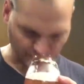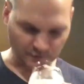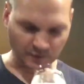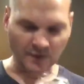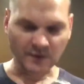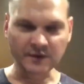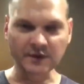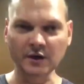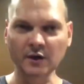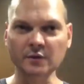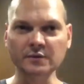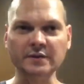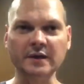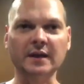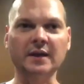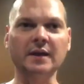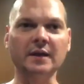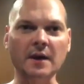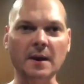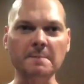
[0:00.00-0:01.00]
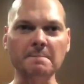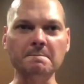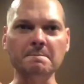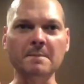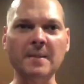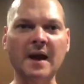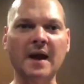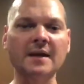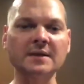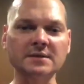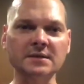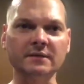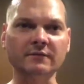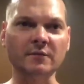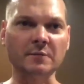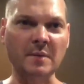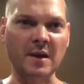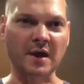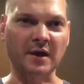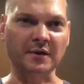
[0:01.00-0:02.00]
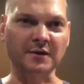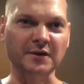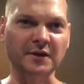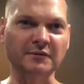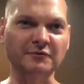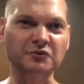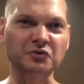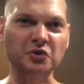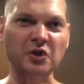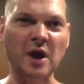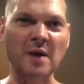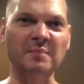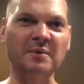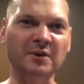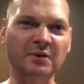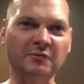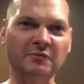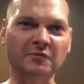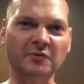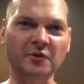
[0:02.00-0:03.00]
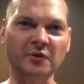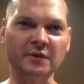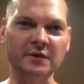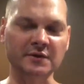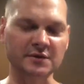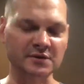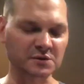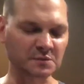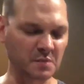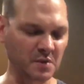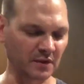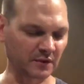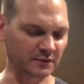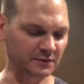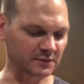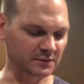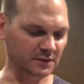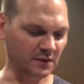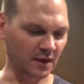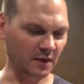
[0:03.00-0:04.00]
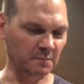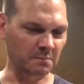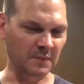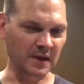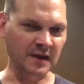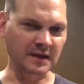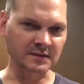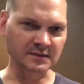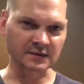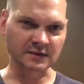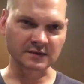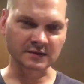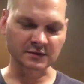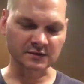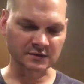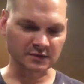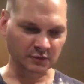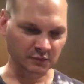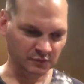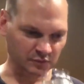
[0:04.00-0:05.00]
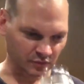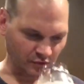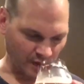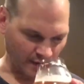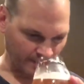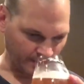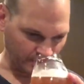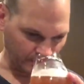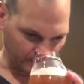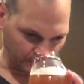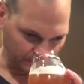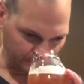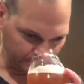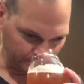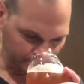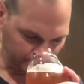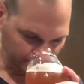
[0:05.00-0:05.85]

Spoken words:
So on the nose, I get a massive amount of tropical fruit. It just smells amazing, just so tropical.